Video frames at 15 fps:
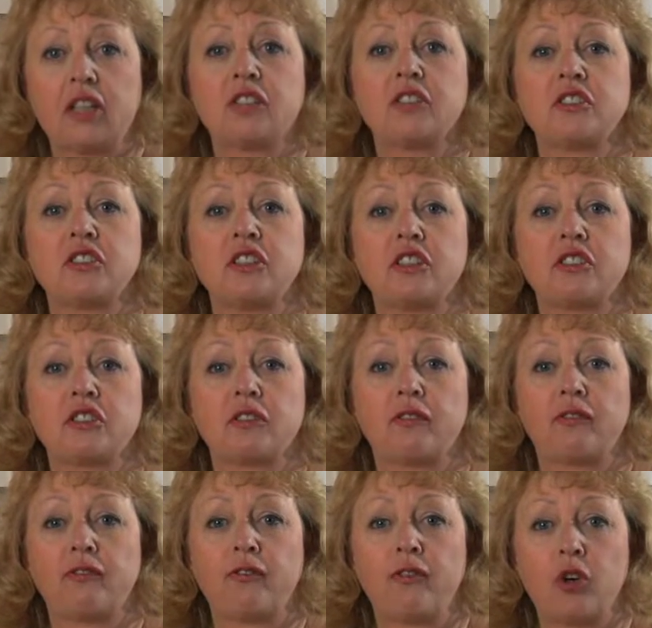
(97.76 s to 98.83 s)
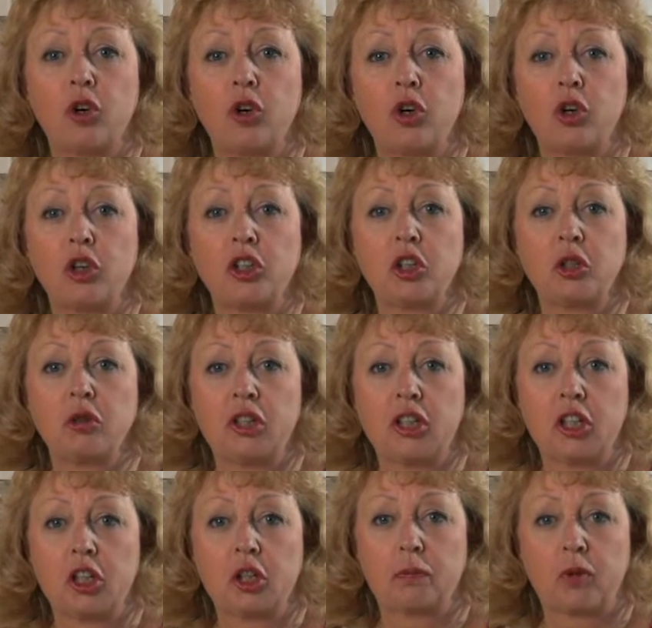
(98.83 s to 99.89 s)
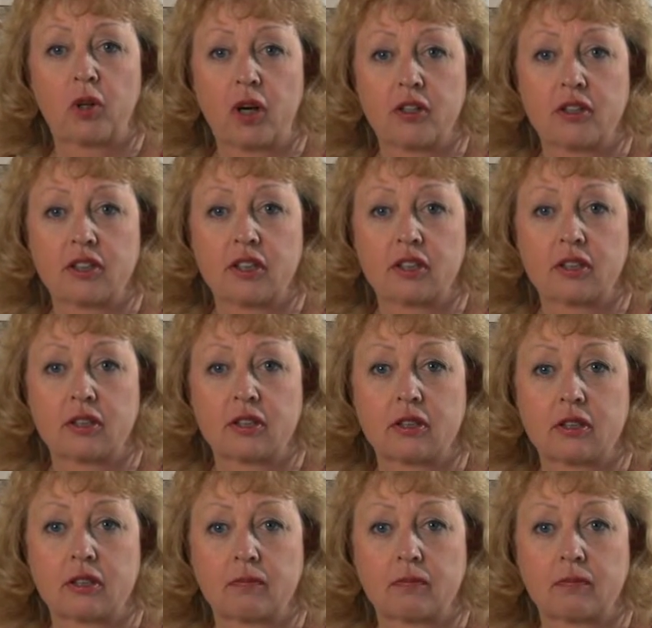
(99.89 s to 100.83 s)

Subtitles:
consists of 4 unique processes.